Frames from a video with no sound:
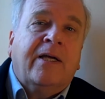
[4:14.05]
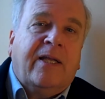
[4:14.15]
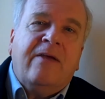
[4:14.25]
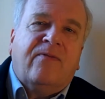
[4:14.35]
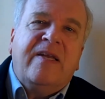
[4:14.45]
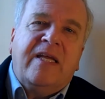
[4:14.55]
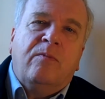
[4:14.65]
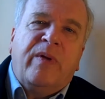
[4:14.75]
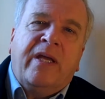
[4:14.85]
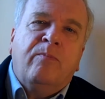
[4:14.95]
if
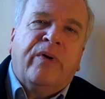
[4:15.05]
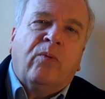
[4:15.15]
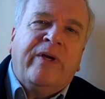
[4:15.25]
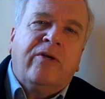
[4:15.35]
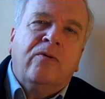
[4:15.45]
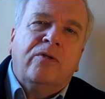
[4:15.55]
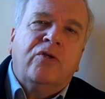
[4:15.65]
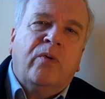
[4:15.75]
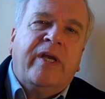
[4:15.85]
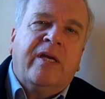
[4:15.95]
need be, but we don't
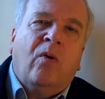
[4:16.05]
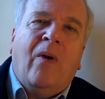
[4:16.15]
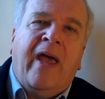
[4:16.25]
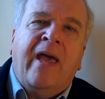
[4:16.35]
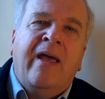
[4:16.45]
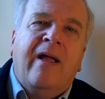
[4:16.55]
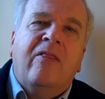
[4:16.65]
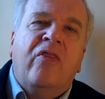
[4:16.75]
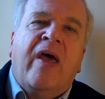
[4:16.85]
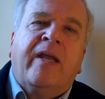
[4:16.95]
do it in a way
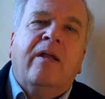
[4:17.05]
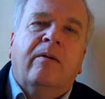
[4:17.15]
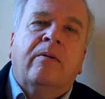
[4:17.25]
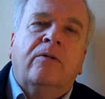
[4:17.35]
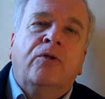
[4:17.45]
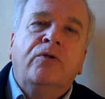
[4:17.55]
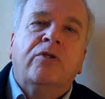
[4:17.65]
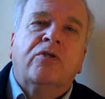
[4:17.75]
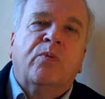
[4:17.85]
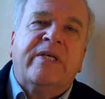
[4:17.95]
that
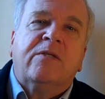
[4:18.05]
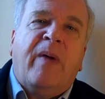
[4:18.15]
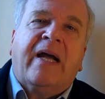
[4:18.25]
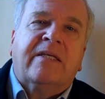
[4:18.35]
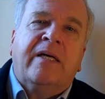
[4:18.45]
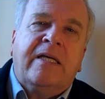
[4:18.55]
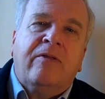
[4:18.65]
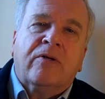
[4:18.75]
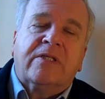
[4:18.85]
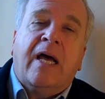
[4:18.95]
loses respect on
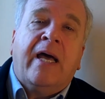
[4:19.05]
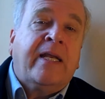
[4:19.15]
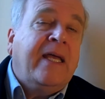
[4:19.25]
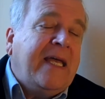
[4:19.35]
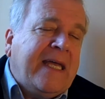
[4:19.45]
either side.